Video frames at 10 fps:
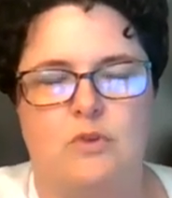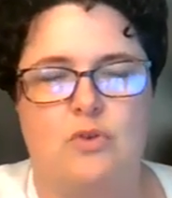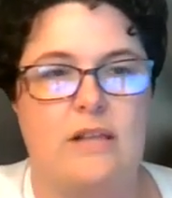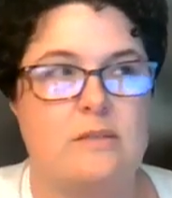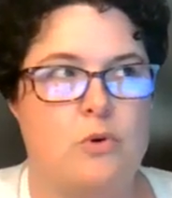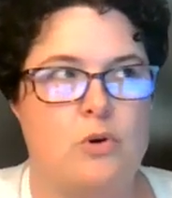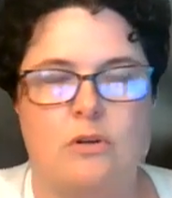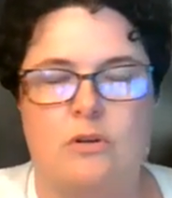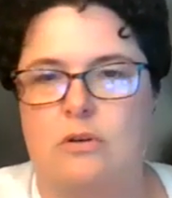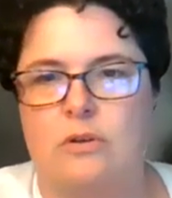transport
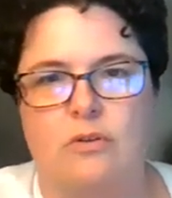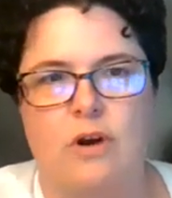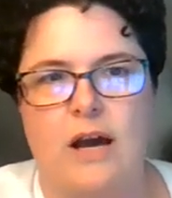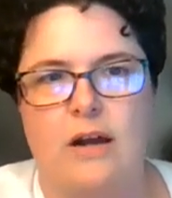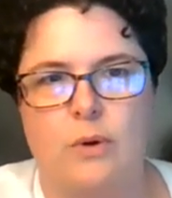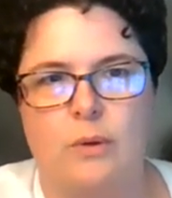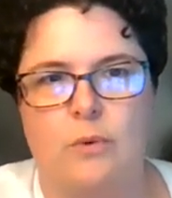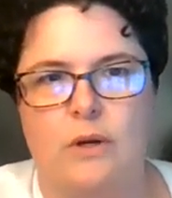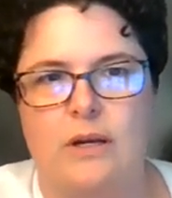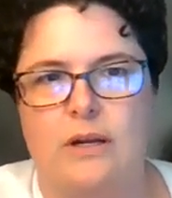on the ground when
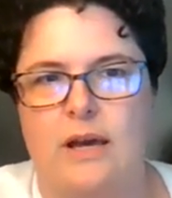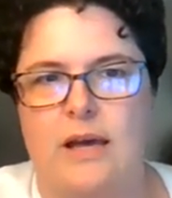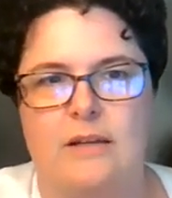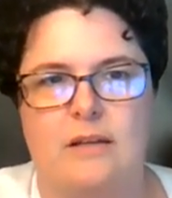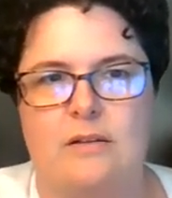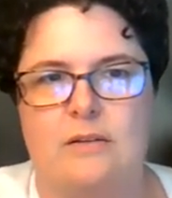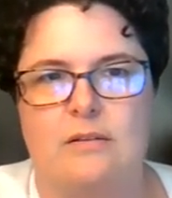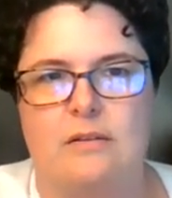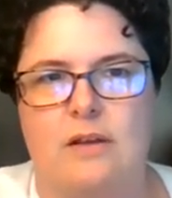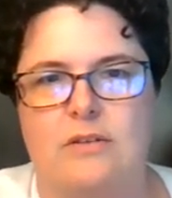we land in
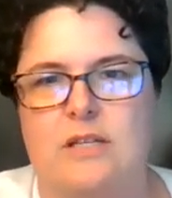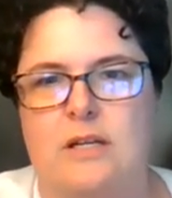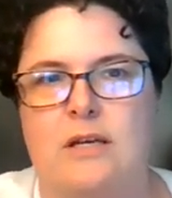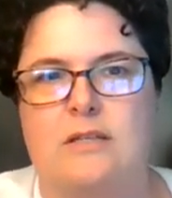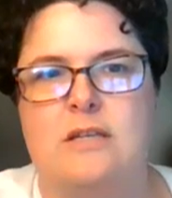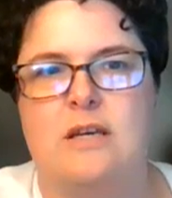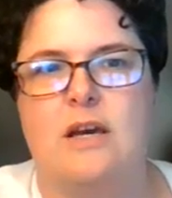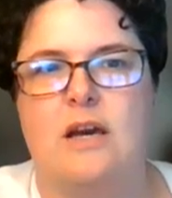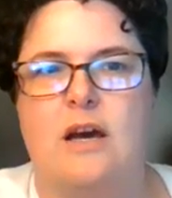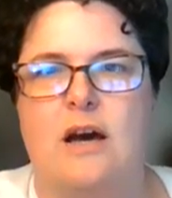other cities,
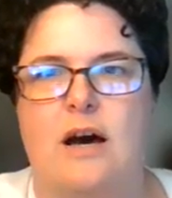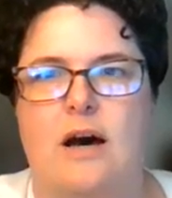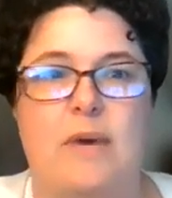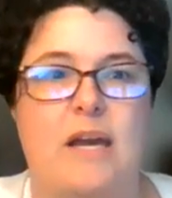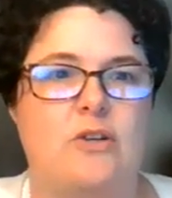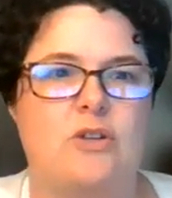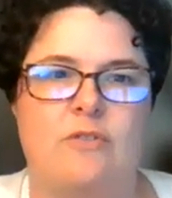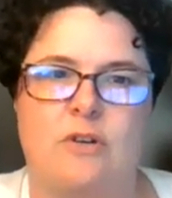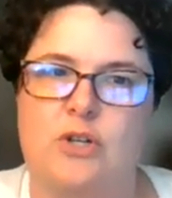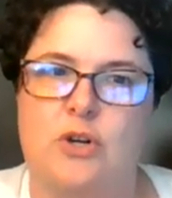making sure
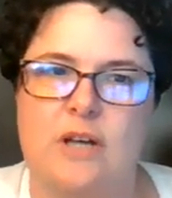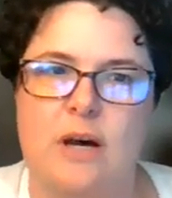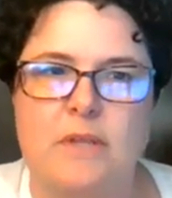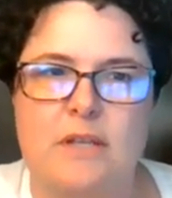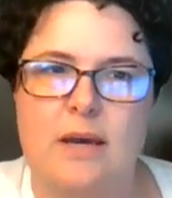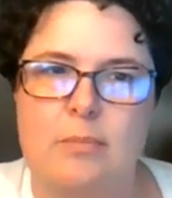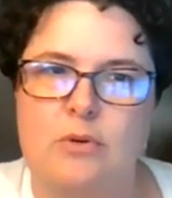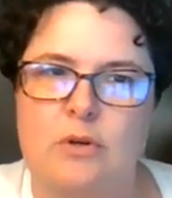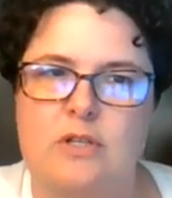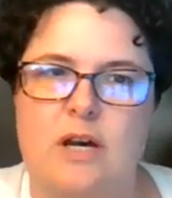everyone shows up at the
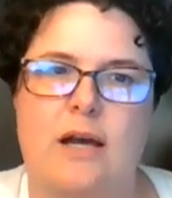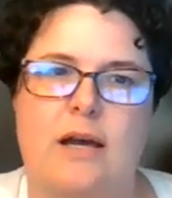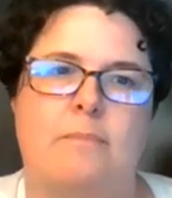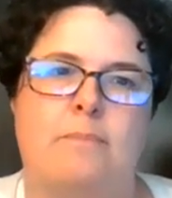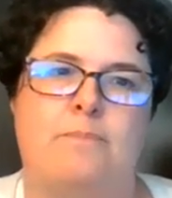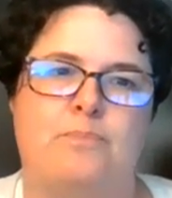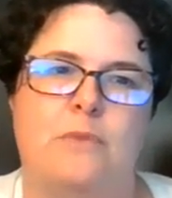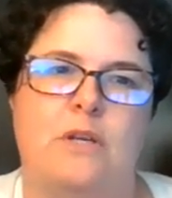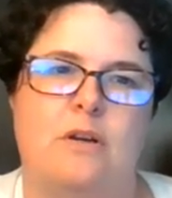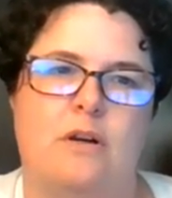airport on time,
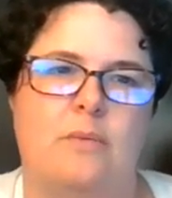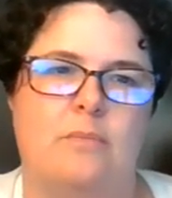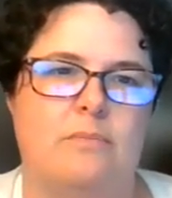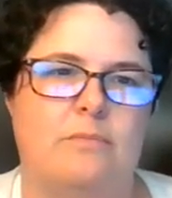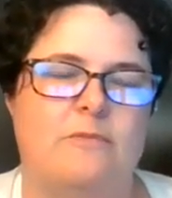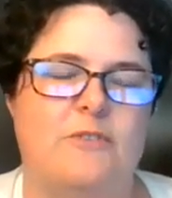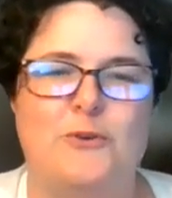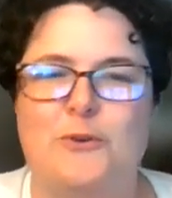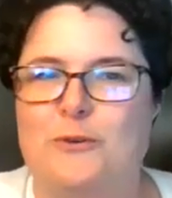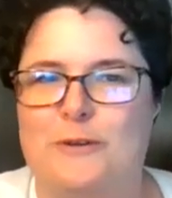
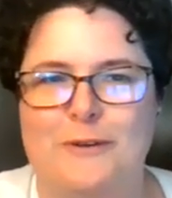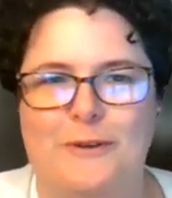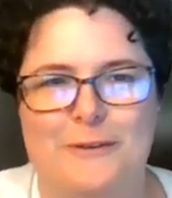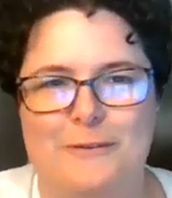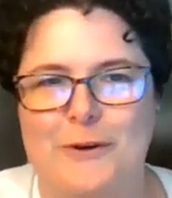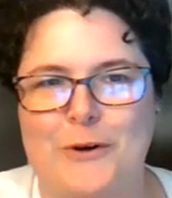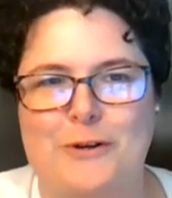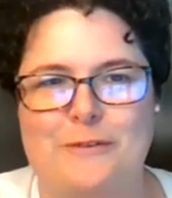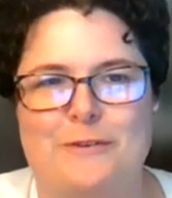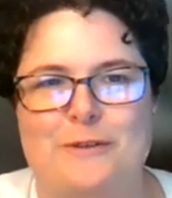food on the
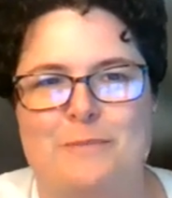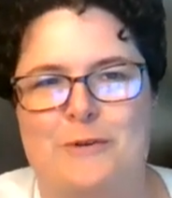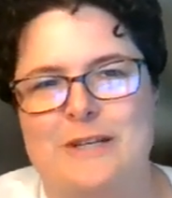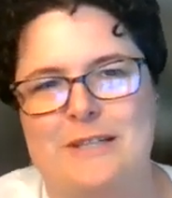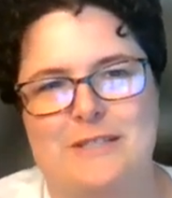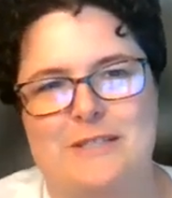road for the boys.